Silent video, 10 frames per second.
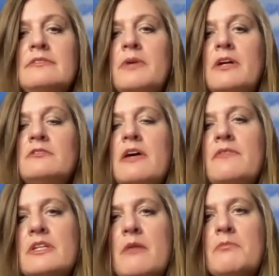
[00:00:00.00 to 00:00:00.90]
And we also have a
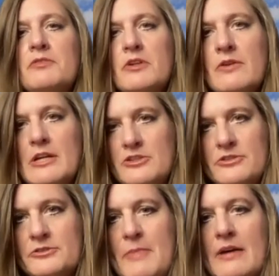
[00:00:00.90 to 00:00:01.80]
number of
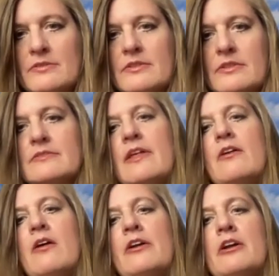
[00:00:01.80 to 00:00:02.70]
congressional spouses that
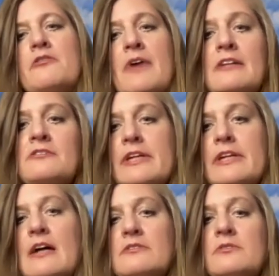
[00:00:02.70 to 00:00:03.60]
are on our advisory
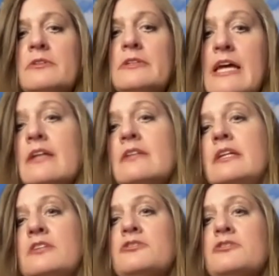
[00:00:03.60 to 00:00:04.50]
council who attend
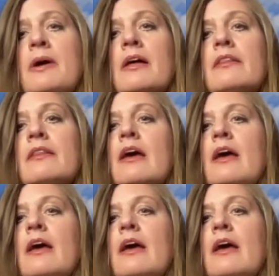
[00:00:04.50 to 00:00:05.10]
each month.